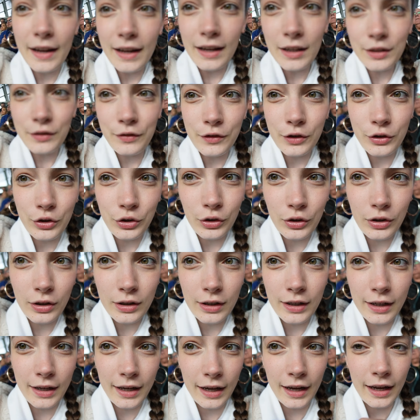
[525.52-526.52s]
I asked for
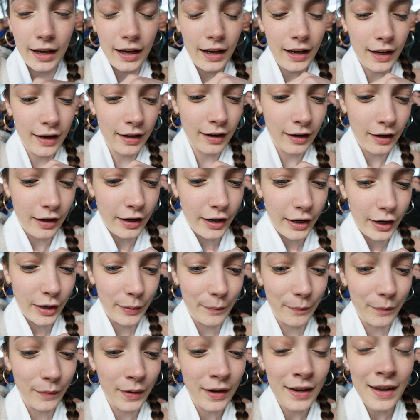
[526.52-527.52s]
chocolate cake.
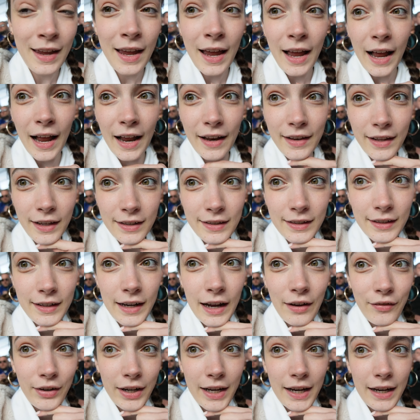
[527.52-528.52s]
And they didn't
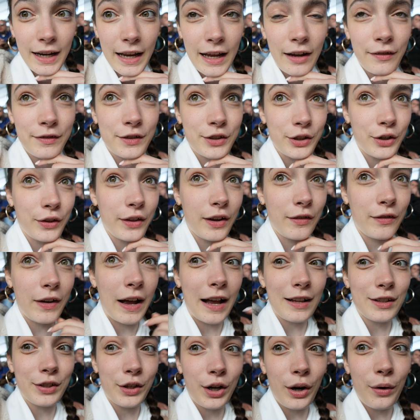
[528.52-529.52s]
have any left, so they've
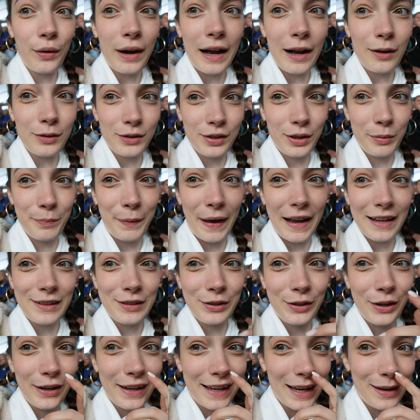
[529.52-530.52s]
had to go out to the back to
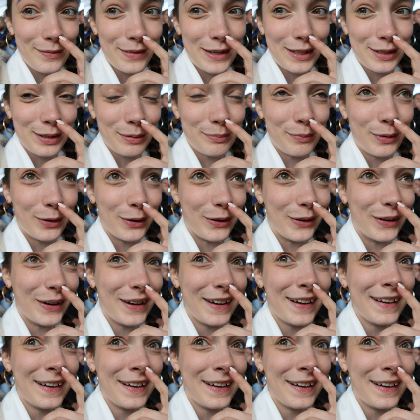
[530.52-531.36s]
go get me some more.